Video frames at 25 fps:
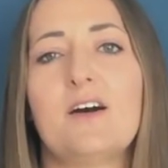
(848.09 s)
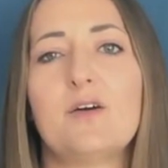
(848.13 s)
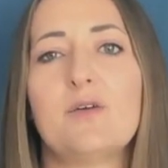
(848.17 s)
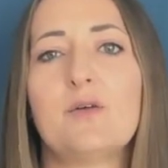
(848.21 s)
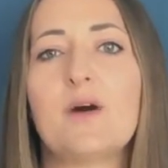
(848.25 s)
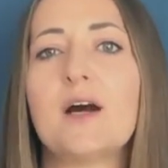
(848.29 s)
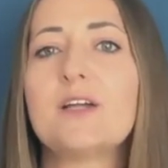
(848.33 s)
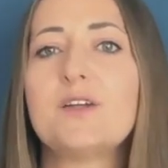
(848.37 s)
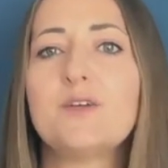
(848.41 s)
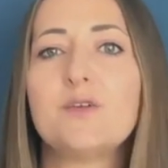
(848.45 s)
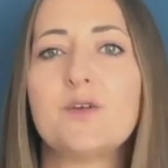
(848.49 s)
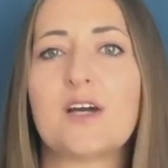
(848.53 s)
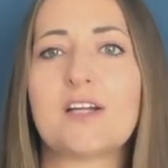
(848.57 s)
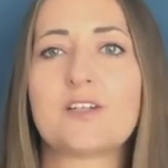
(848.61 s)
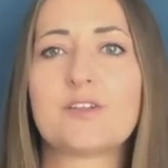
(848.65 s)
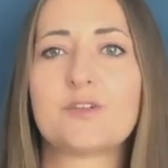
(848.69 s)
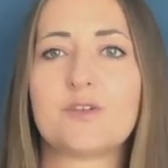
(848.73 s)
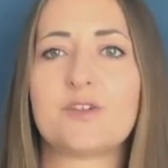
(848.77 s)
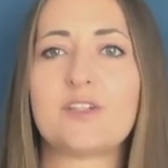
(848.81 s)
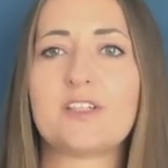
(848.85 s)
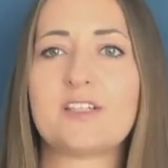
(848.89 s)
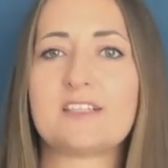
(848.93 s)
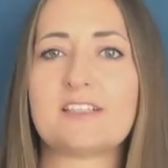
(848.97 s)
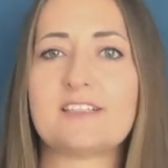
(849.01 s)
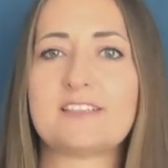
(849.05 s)
Why you are
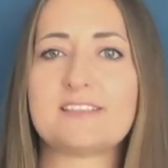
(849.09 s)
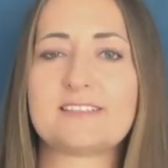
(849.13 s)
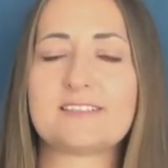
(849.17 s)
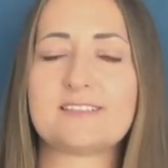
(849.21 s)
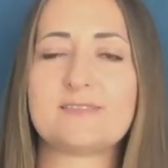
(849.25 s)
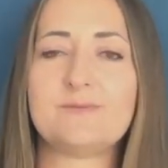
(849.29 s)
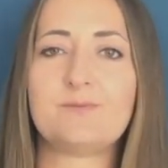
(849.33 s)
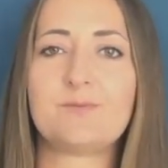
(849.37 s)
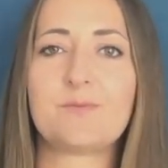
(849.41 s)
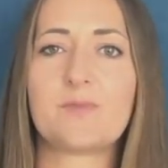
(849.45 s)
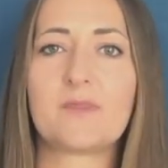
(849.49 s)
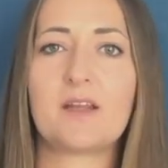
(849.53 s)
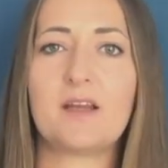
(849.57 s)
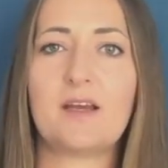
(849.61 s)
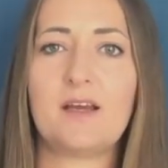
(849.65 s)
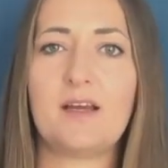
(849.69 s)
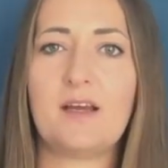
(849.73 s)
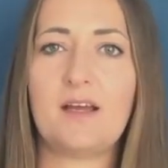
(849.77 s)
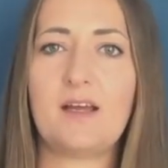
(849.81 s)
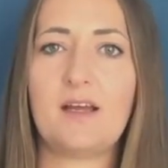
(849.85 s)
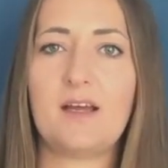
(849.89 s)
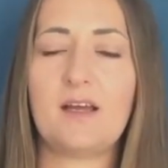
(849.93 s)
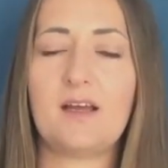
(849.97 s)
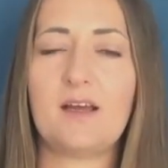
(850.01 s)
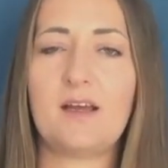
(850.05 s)
doing this?
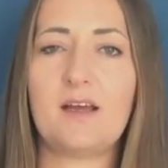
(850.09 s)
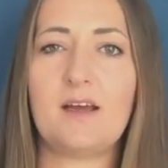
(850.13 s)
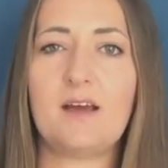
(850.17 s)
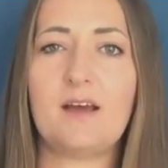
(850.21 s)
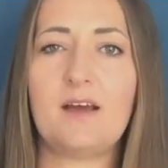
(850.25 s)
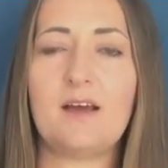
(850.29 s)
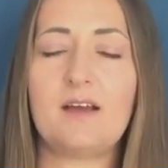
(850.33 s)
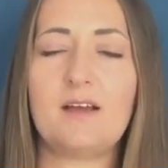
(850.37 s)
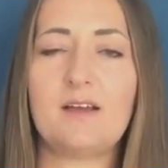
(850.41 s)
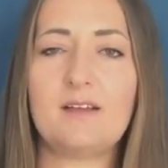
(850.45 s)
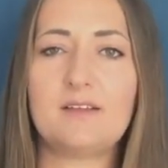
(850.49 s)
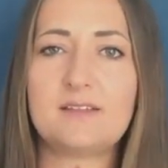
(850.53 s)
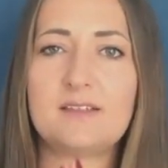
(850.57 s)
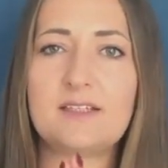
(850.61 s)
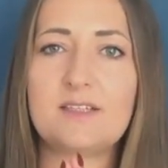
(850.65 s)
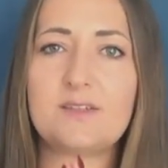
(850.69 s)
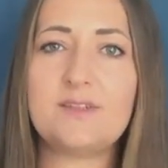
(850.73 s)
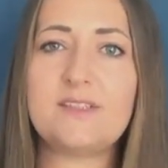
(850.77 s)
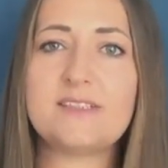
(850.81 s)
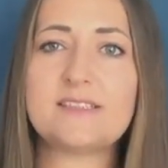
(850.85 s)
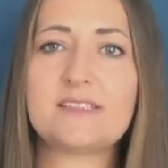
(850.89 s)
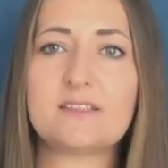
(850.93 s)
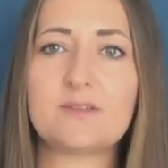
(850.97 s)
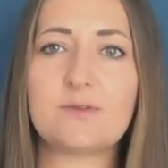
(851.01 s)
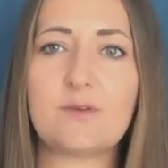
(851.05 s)
The
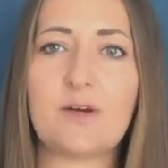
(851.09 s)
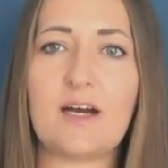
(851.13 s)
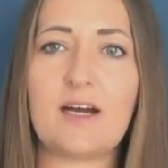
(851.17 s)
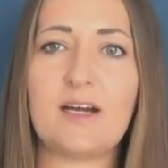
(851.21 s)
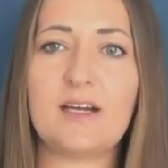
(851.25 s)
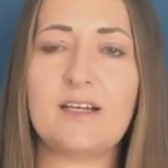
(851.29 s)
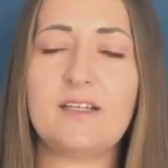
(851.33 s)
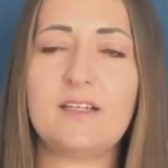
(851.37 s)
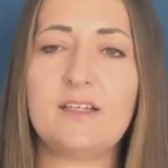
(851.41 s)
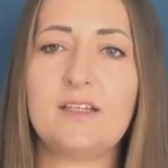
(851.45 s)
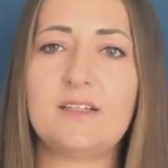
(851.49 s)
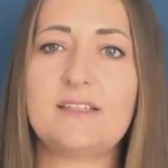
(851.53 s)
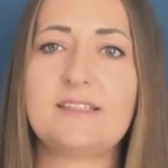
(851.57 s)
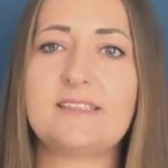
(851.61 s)
reason why